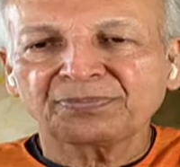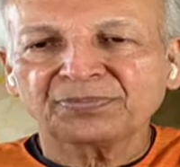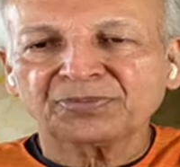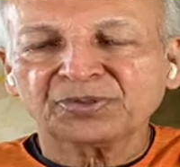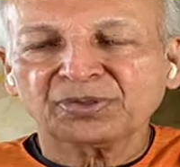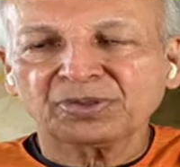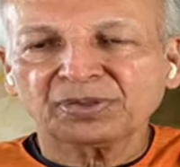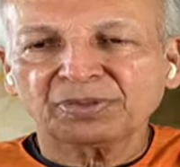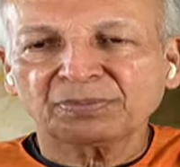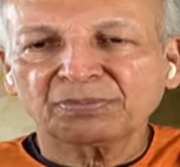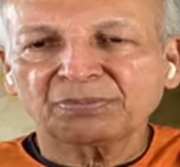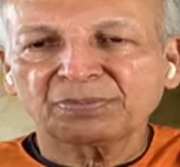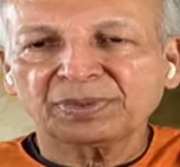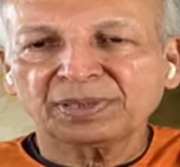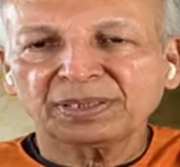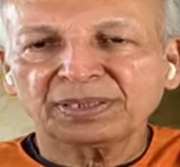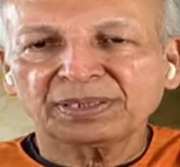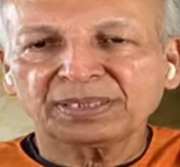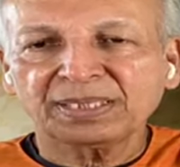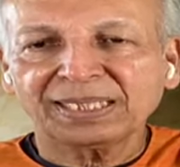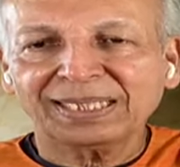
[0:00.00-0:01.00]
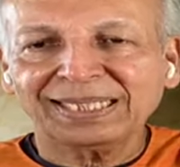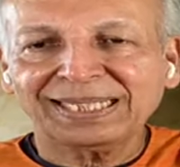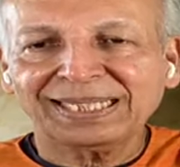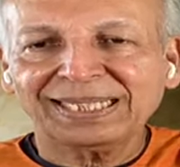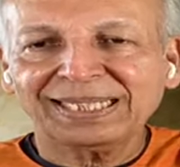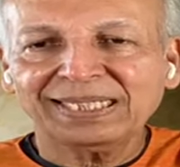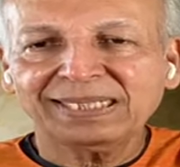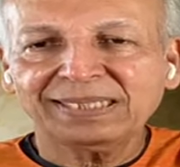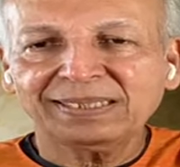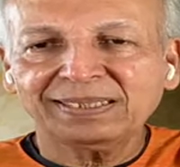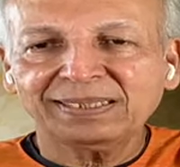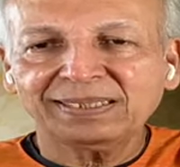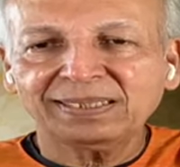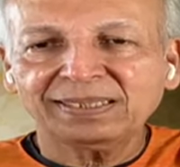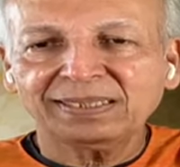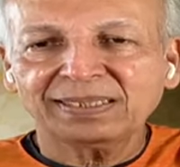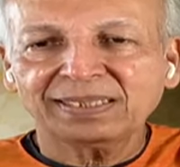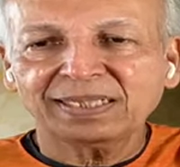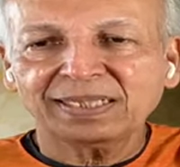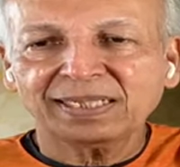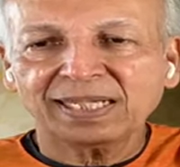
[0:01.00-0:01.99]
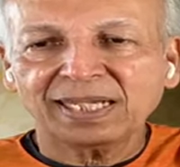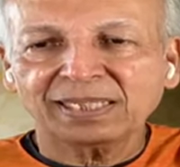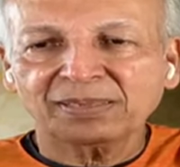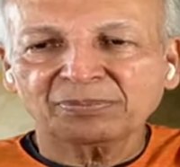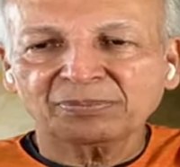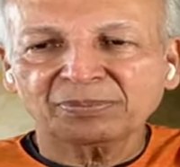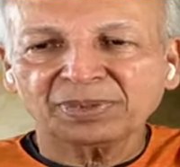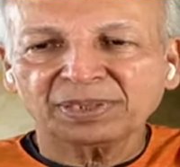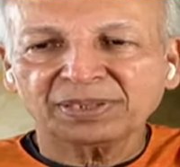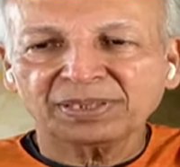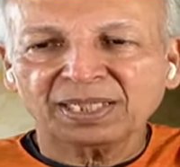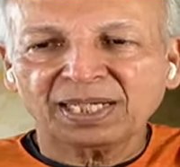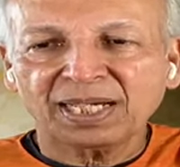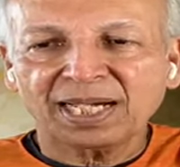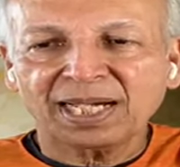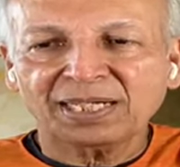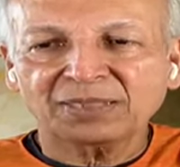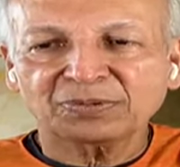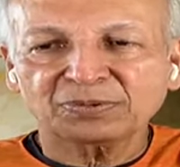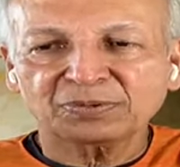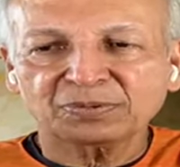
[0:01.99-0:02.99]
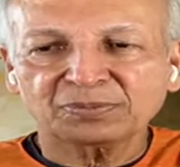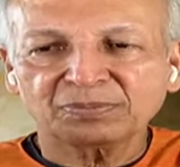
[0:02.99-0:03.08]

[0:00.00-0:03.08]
sorry, breathe in and breathe out.